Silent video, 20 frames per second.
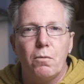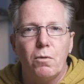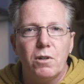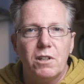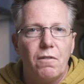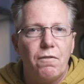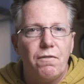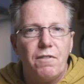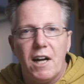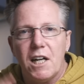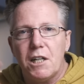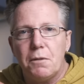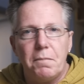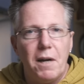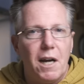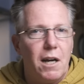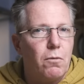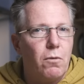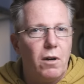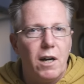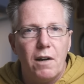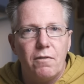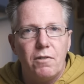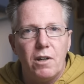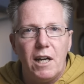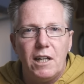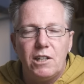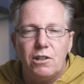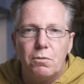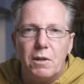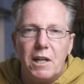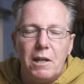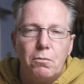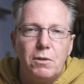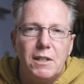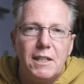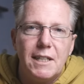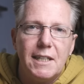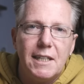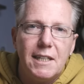It wasn't flashbang, what have you. It
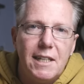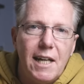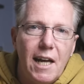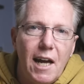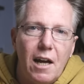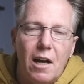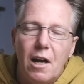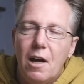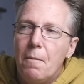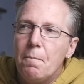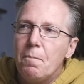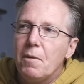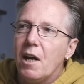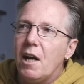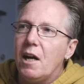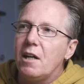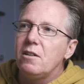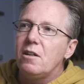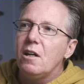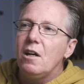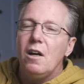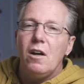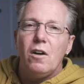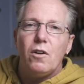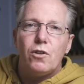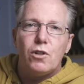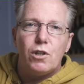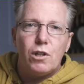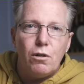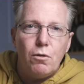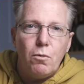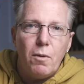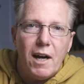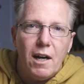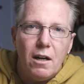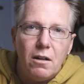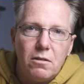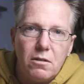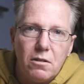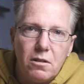was just there. And
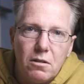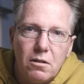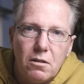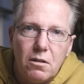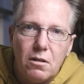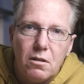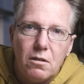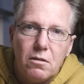throughout,